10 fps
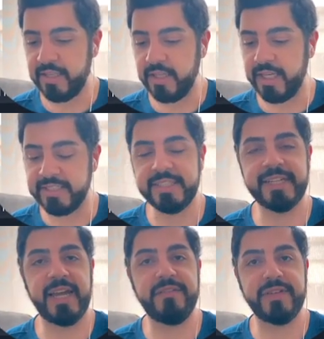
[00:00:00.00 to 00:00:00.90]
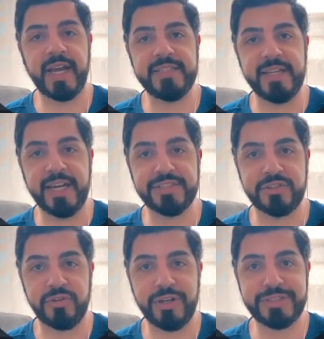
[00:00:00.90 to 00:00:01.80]
is he going to have 99s
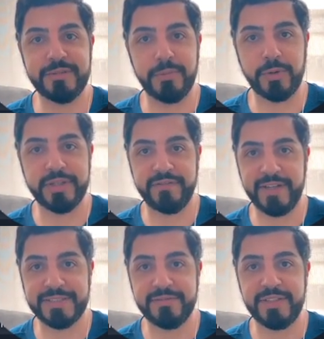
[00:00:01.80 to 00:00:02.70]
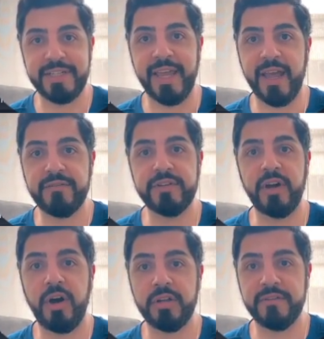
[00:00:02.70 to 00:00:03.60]
across the board defensively in every
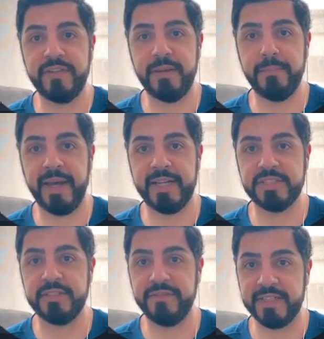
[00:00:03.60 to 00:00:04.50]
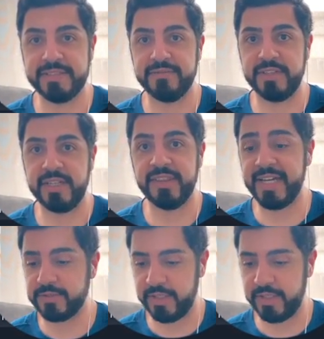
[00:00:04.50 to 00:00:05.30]
Hall of Fame badge defensively? That's what I